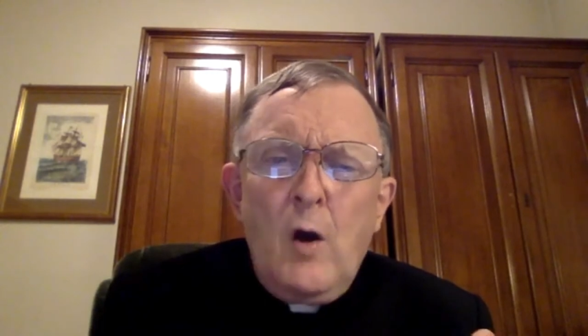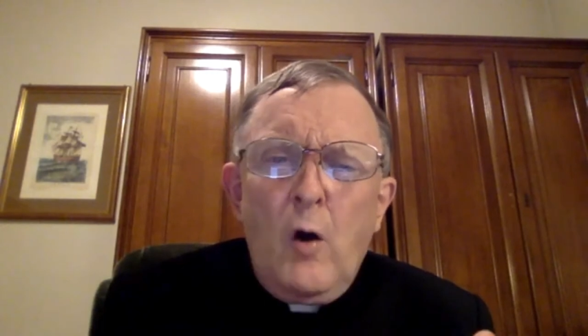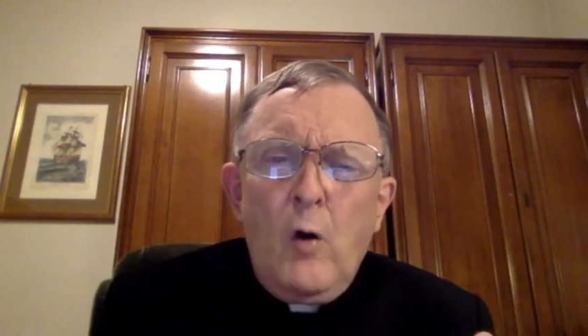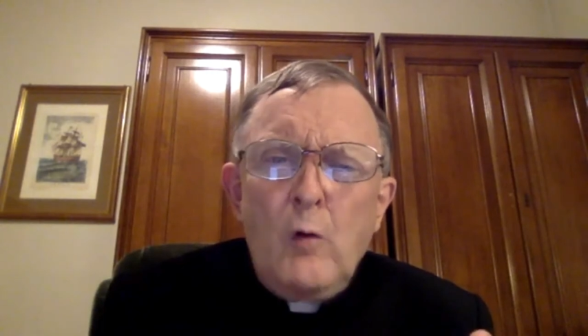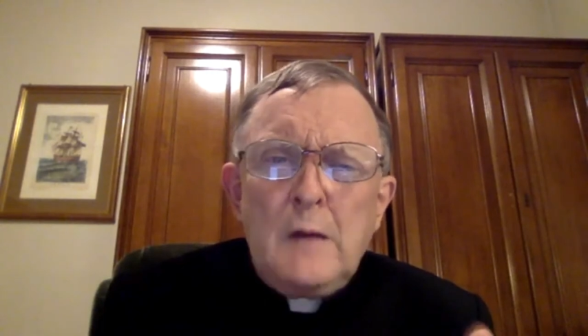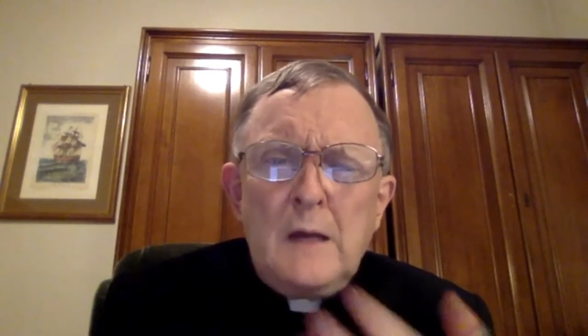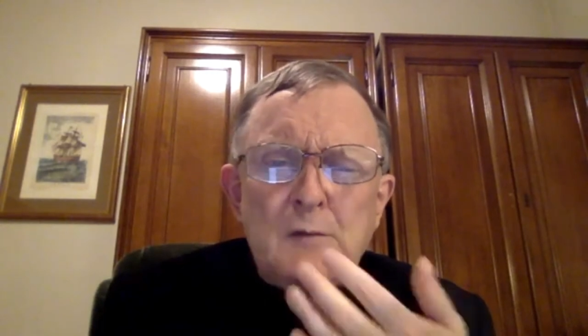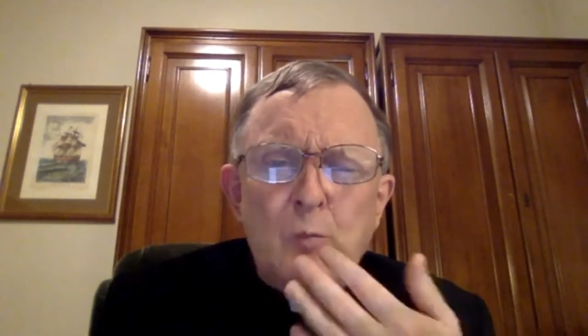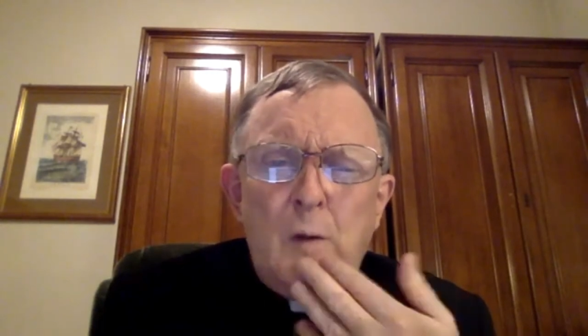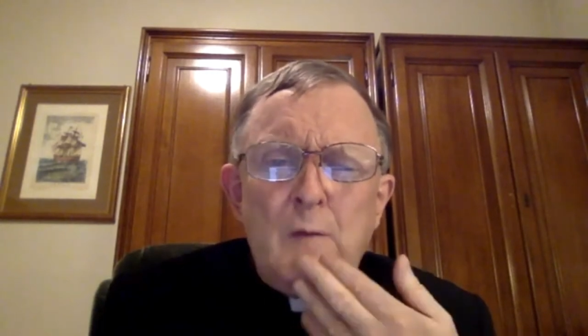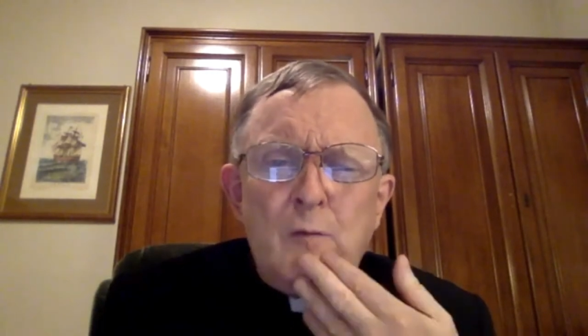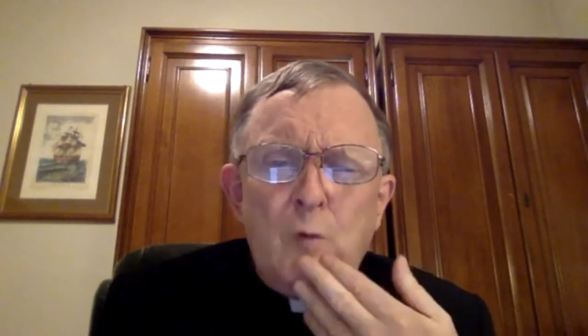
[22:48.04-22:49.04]
oh, yes,
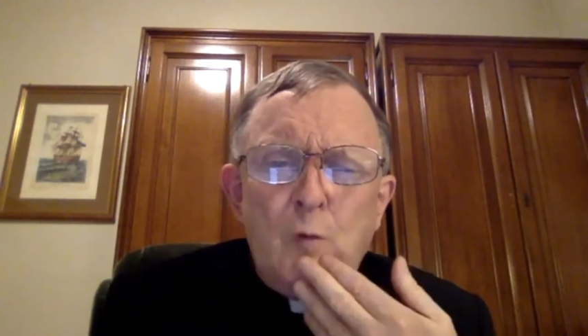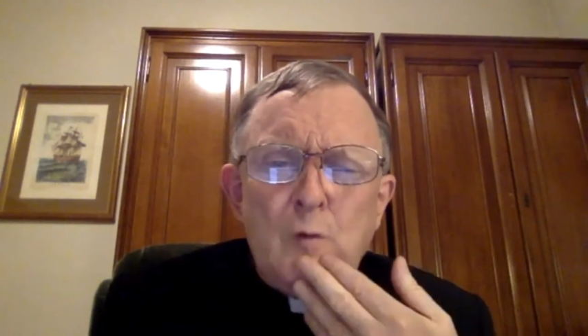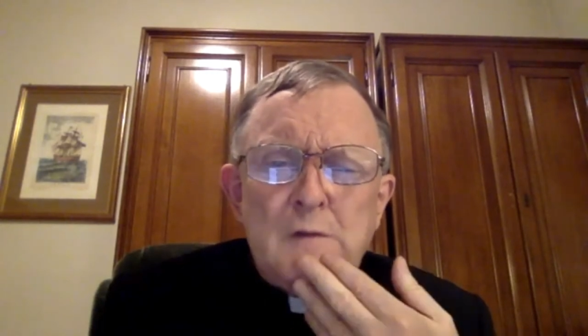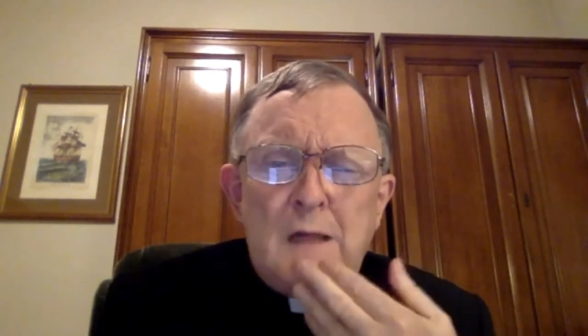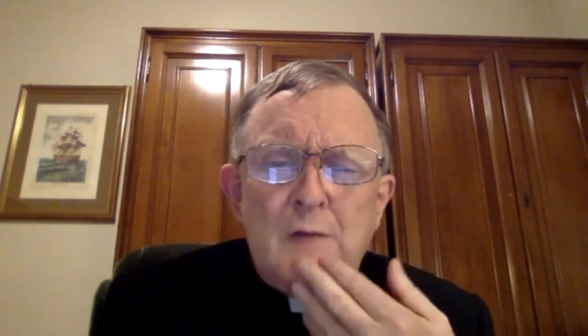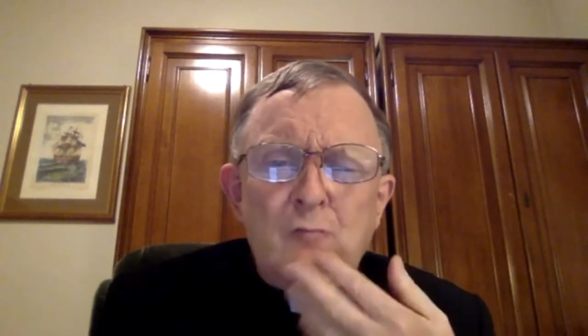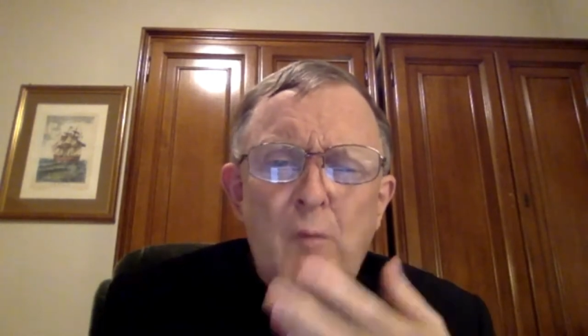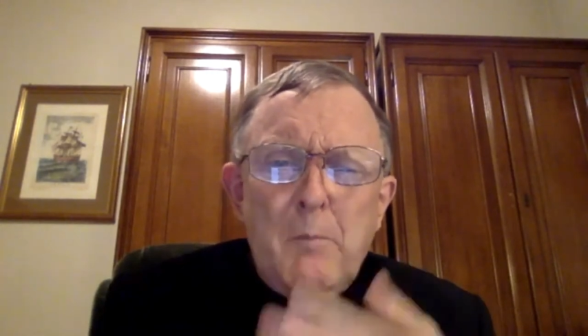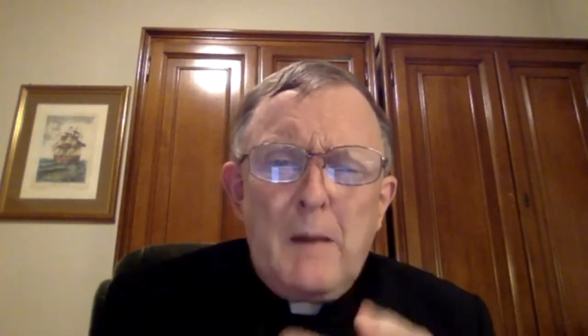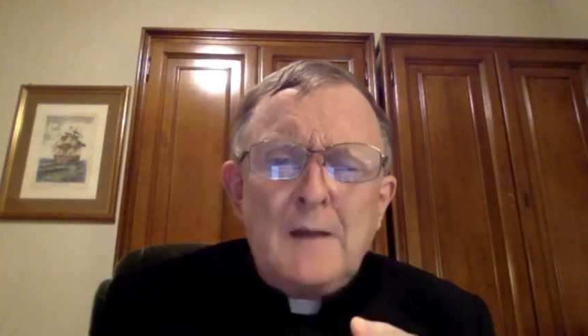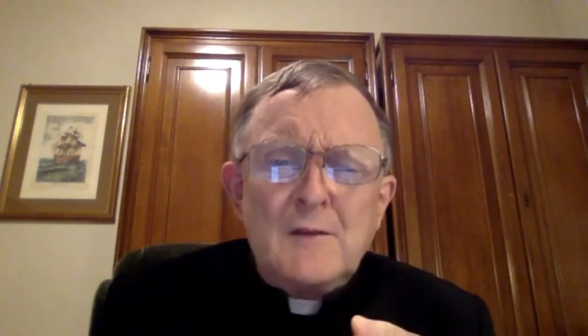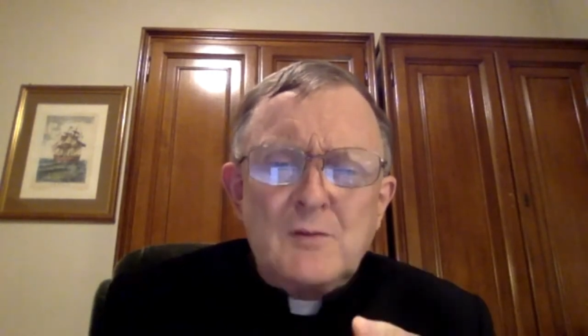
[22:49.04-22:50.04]
well, of course, that
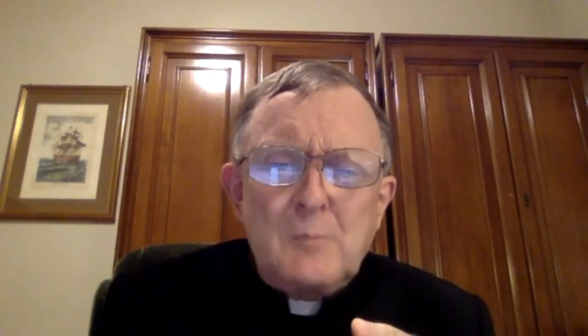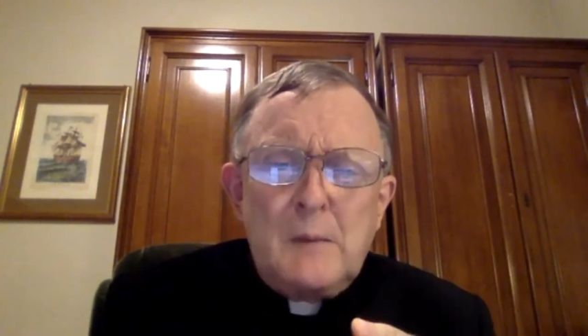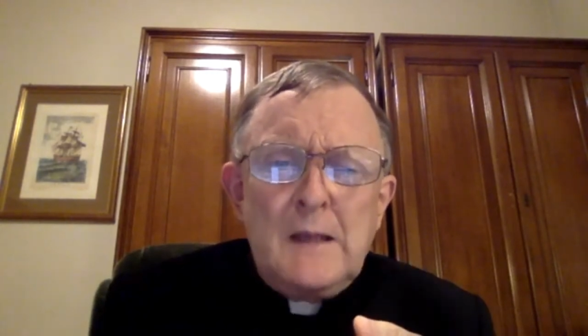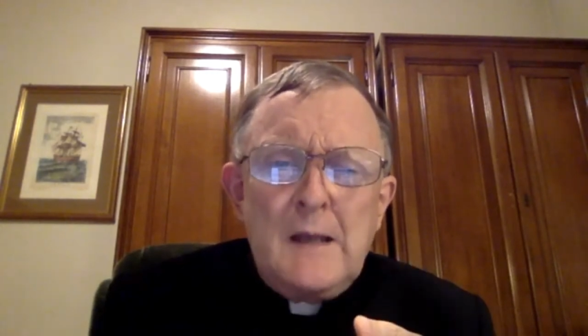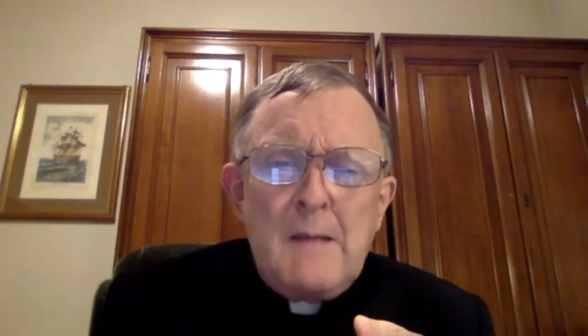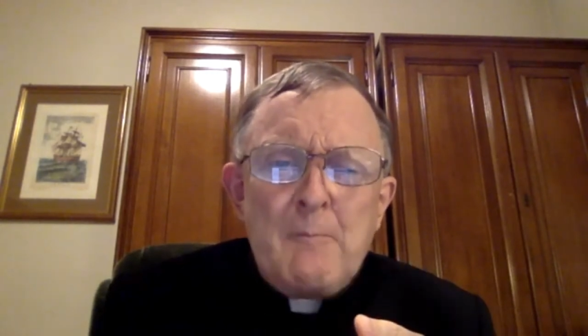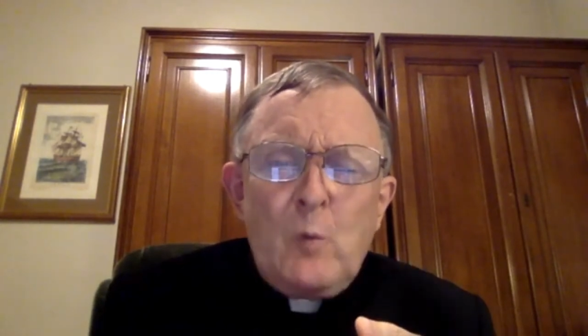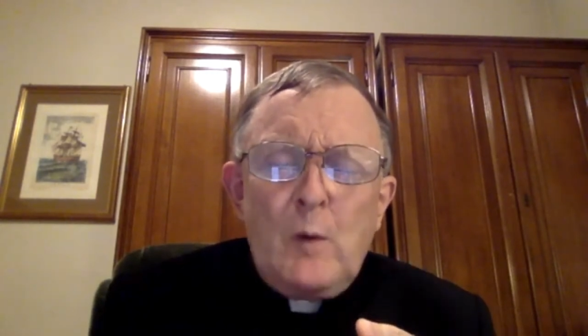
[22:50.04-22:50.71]
reminds me